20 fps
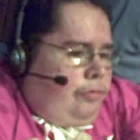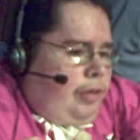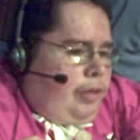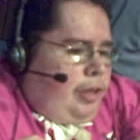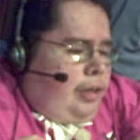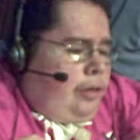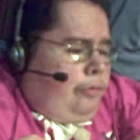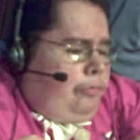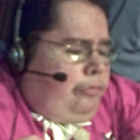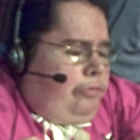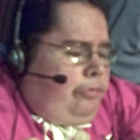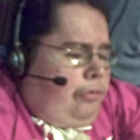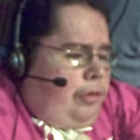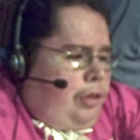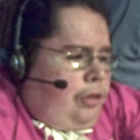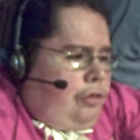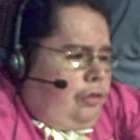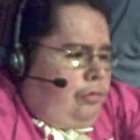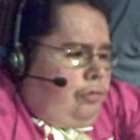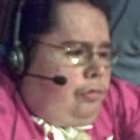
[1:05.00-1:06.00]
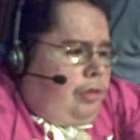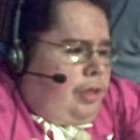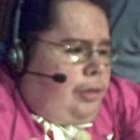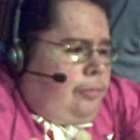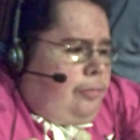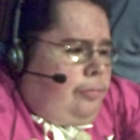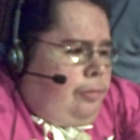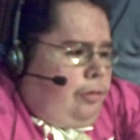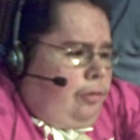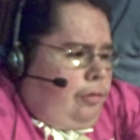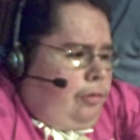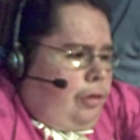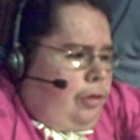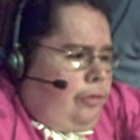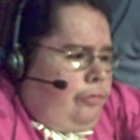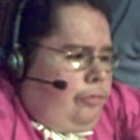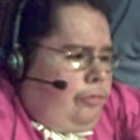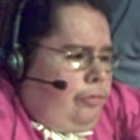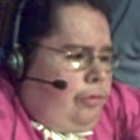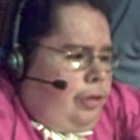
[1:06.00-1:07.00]
free stream or a
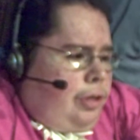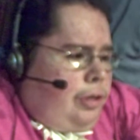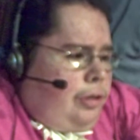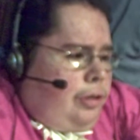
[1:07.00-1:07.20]
free